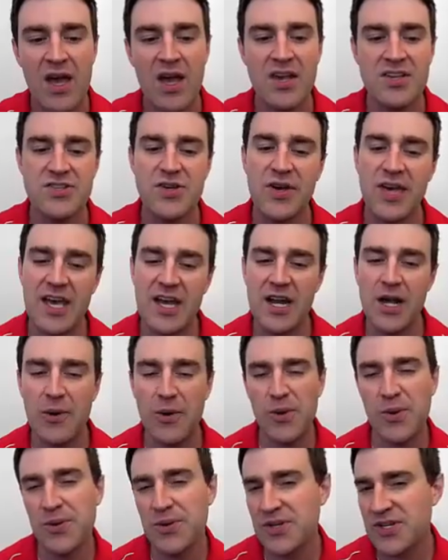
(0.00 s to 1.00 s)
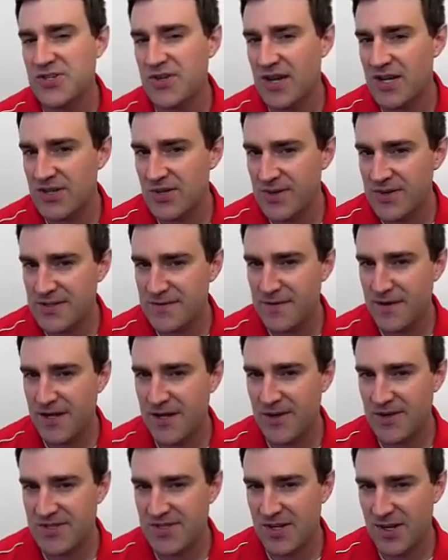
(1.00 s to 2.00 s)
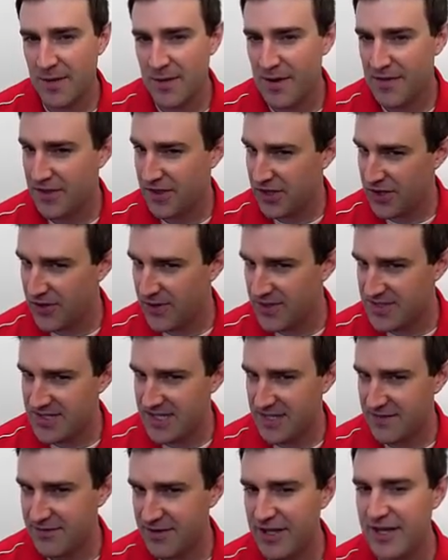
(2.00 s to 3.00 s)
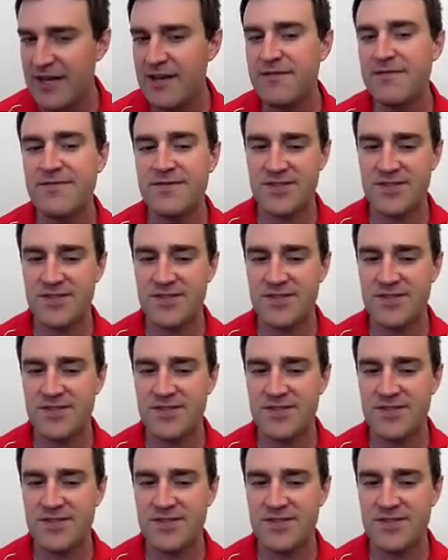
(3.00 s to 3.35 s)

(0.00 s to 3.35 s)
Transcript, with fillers: So again, all we're really trying to do in this video is talk about the unity of life.